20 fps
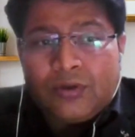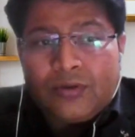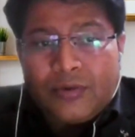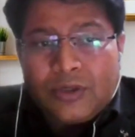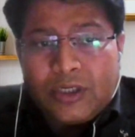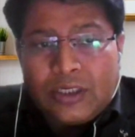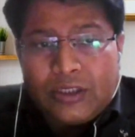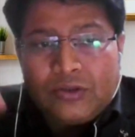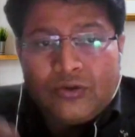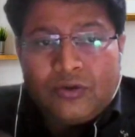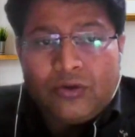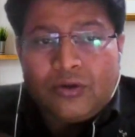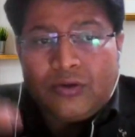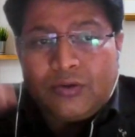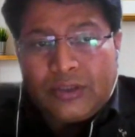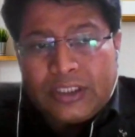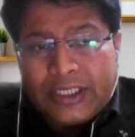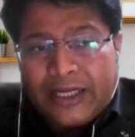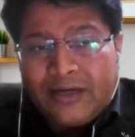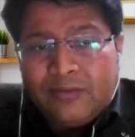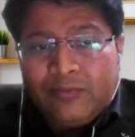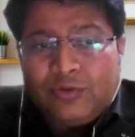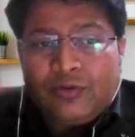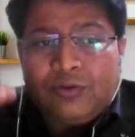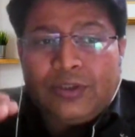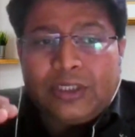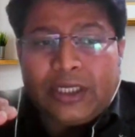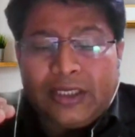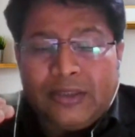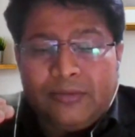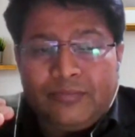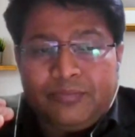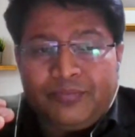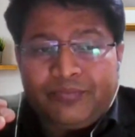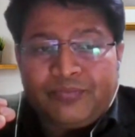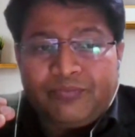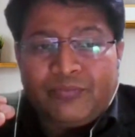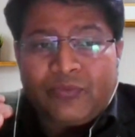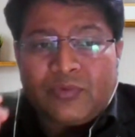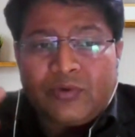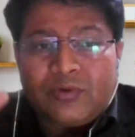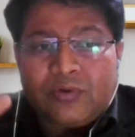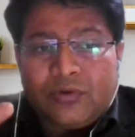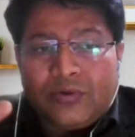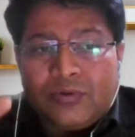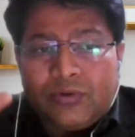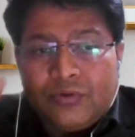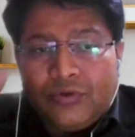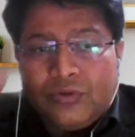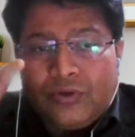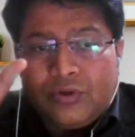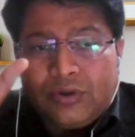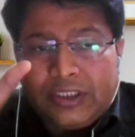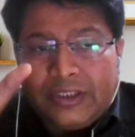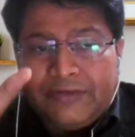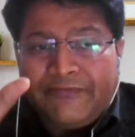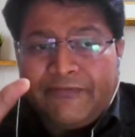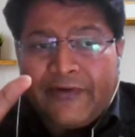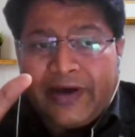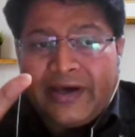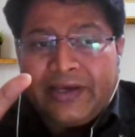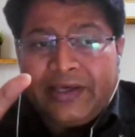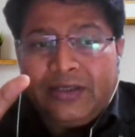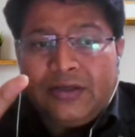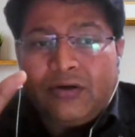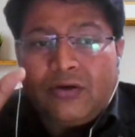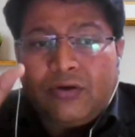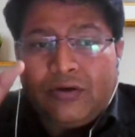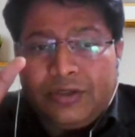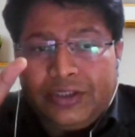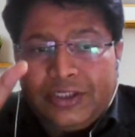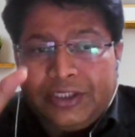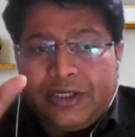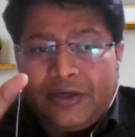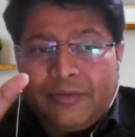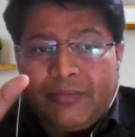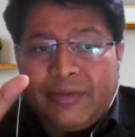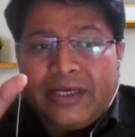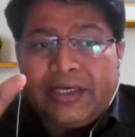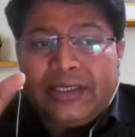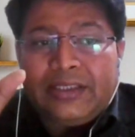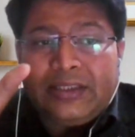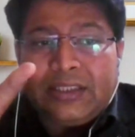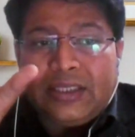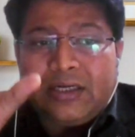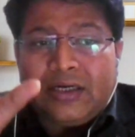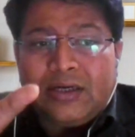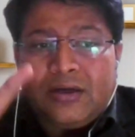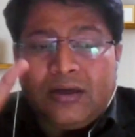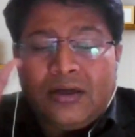uh, you know time to time you know define or determine the